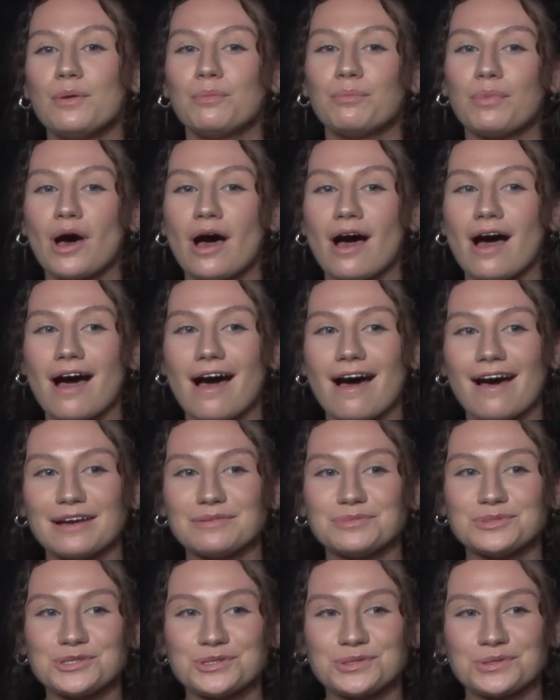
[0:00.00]
but
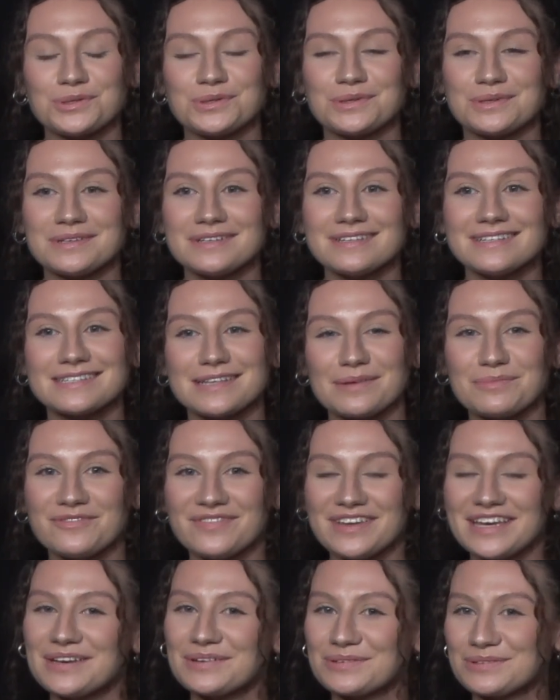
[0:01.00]
I'm sure some of
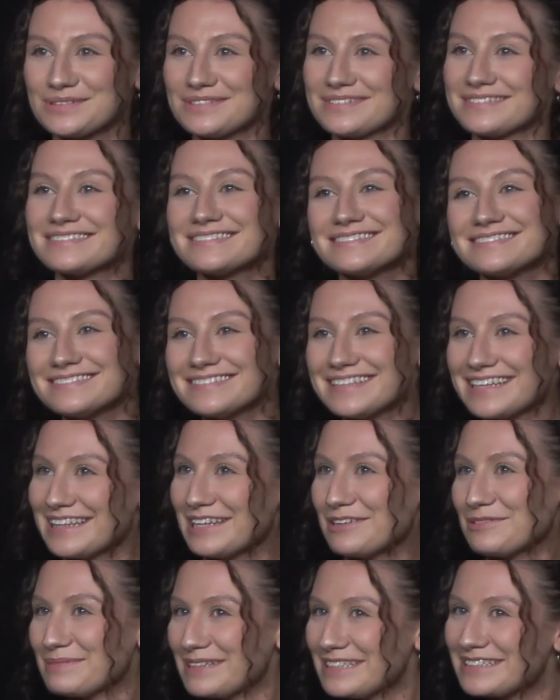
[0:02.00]
it, or a
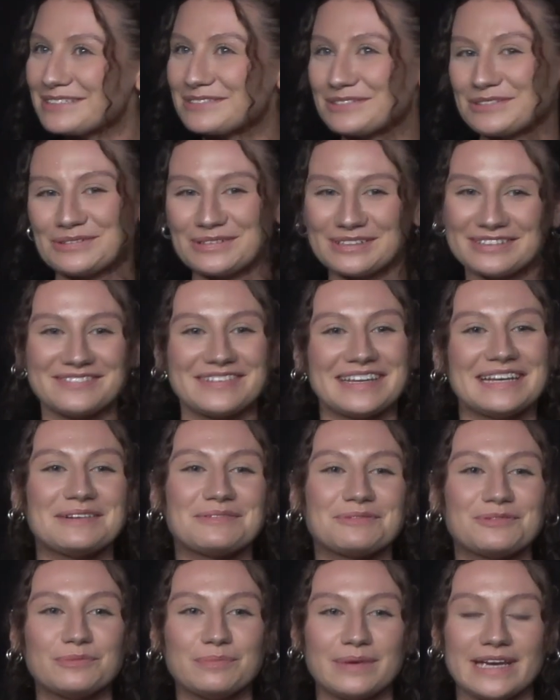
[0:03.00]
little bit, or all of it,
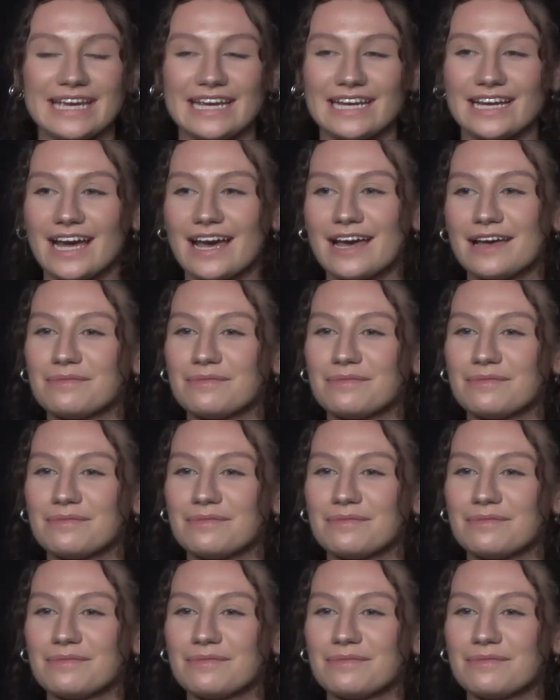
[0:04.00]
will be